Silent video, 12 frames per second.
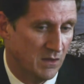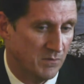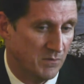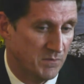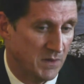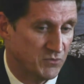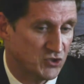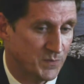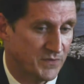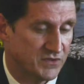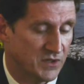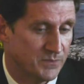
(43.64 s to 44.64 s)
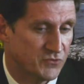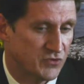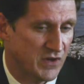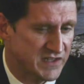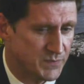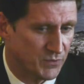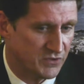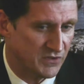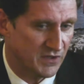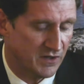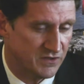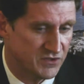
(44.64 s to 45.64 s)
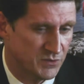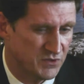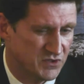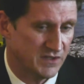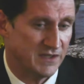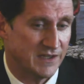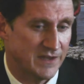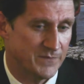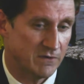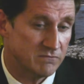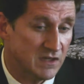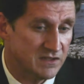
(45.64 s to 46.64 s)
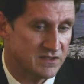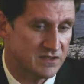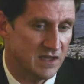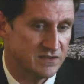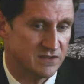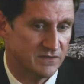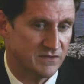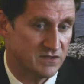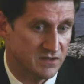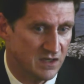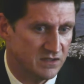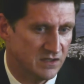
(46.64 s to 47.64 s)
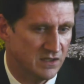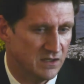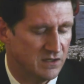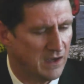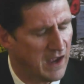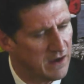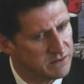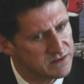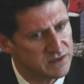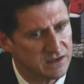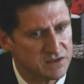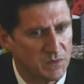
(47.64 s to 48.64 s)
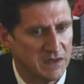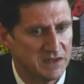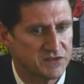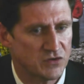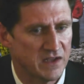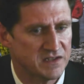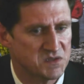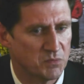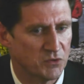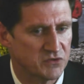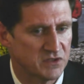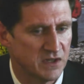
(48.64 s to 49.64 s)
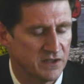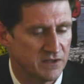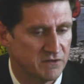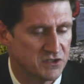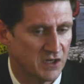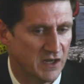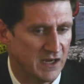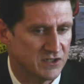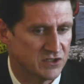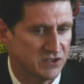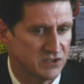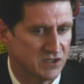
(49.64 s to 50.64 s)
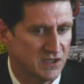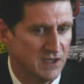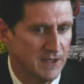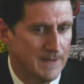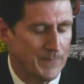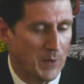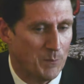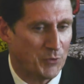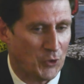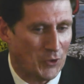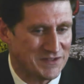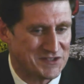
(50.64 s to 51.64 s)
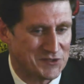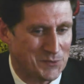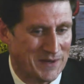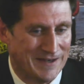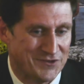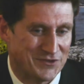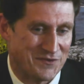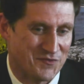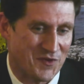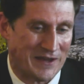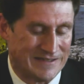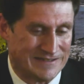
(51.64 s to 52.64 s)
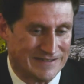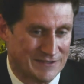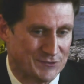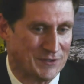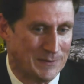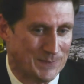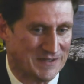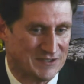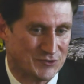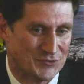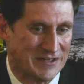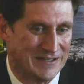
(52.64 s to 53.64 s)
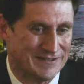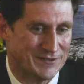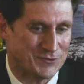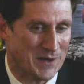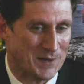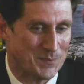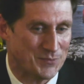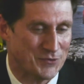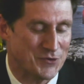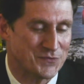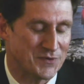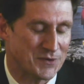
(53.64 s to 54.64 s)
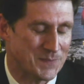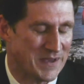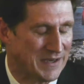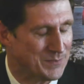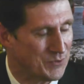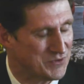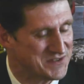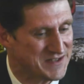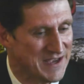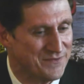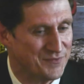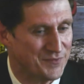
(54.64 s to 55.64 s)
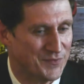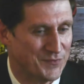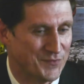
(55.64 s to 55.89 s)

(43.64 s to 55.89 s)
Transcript: membership of the Dublin Transport Authority, which I think gave me a real sense of the city, housing as well as transport and how they're interconnected. But also in literally fighting street by street to try and improve it, make it more safe